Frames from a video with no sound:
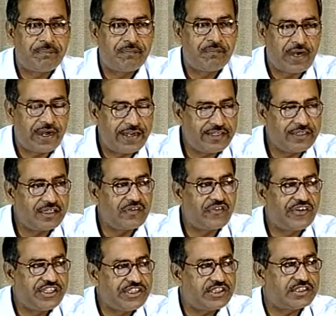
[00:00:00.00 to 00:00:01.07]
vital
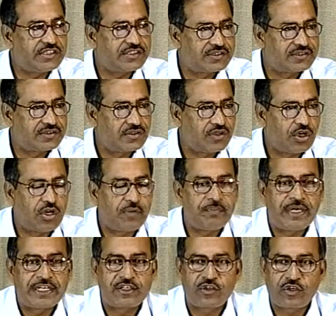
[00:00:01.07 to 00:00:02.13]
features of
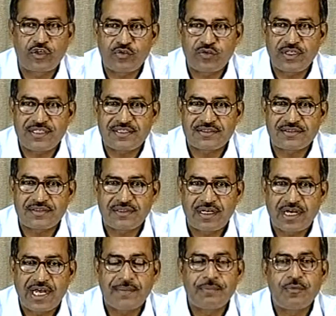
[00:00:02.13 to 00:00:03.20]
microcontrollers.
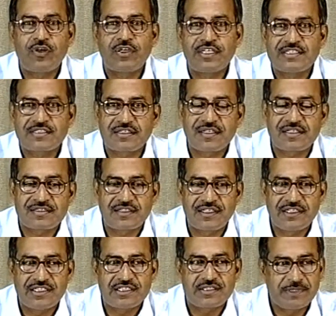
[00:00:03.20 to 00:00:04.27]
I have not discussed
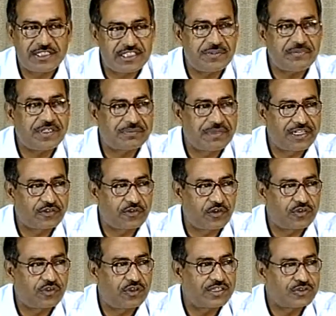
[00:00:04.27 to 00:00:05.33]
any specific
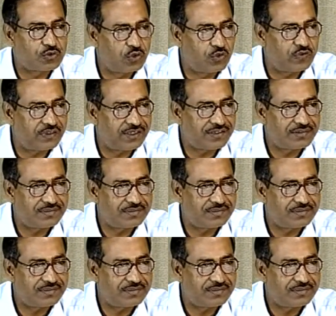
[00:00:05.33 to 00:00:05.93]
microcontroller so far